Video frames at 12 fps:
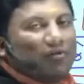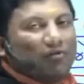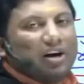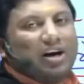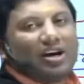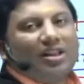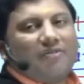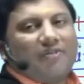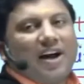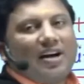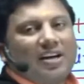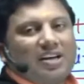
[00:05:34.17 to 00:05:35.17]
What are the
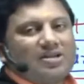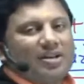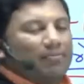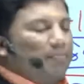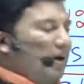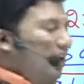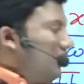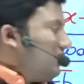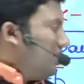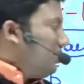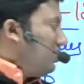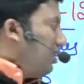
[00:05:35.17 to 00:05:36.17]
factors of minus
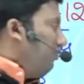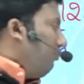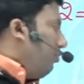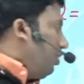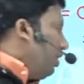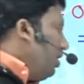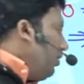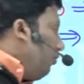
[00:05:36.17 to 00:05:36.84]
64?